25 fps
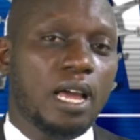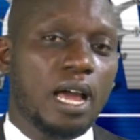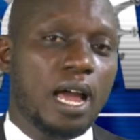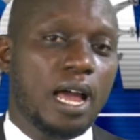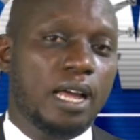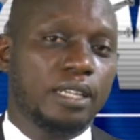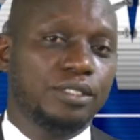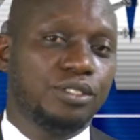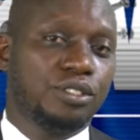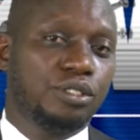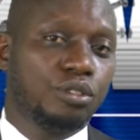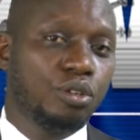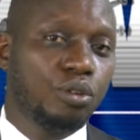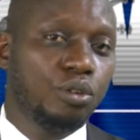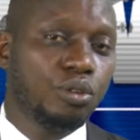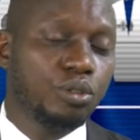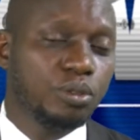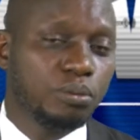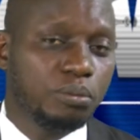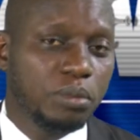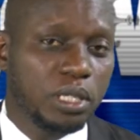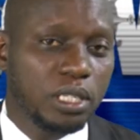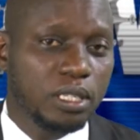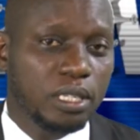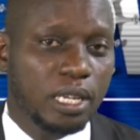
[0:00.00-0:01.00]
and
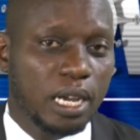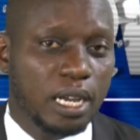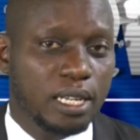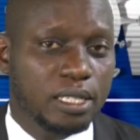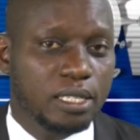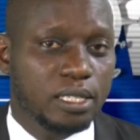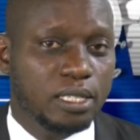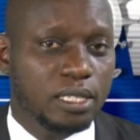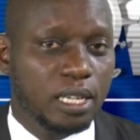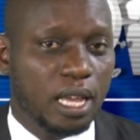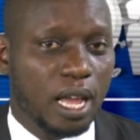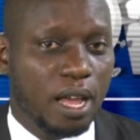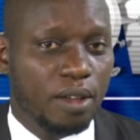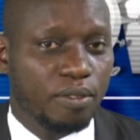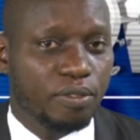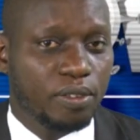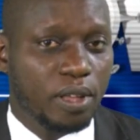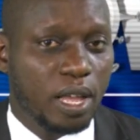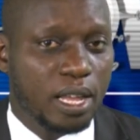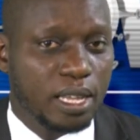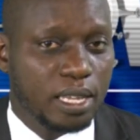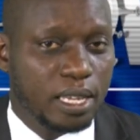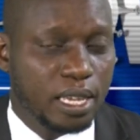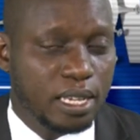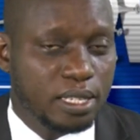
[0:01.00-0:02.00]
told me that
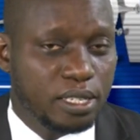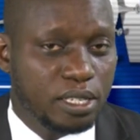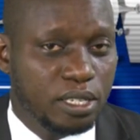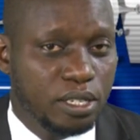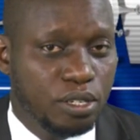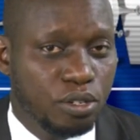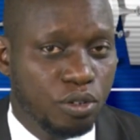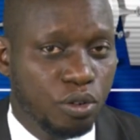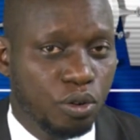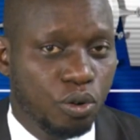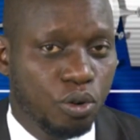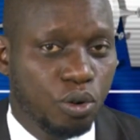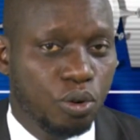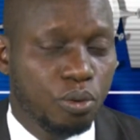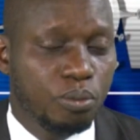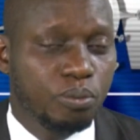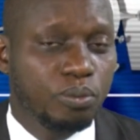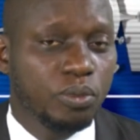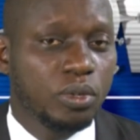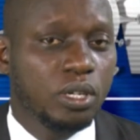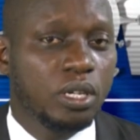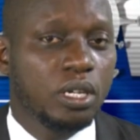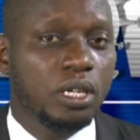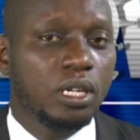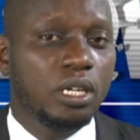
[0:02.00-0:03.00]
after getting home,
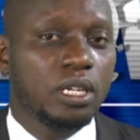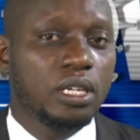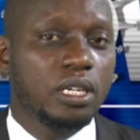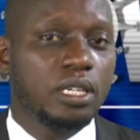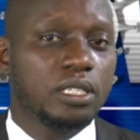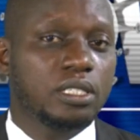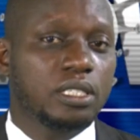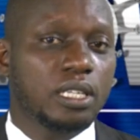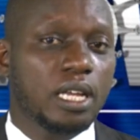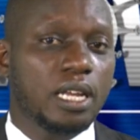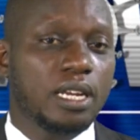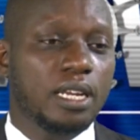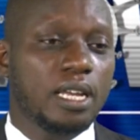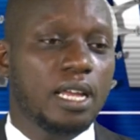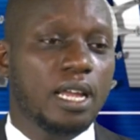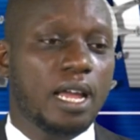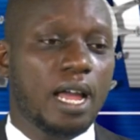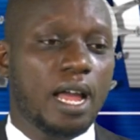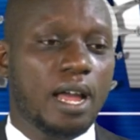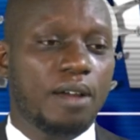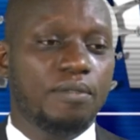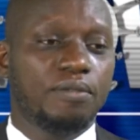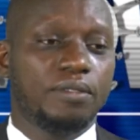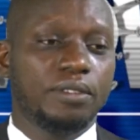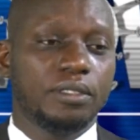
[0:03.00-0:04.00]
he started
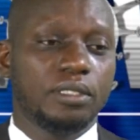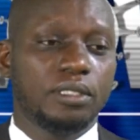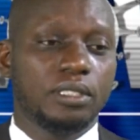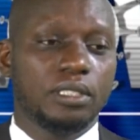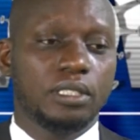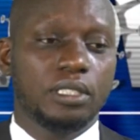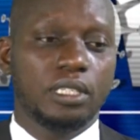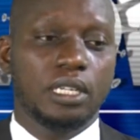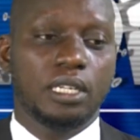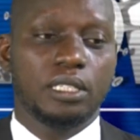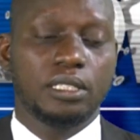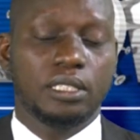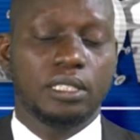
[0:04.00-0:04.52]
having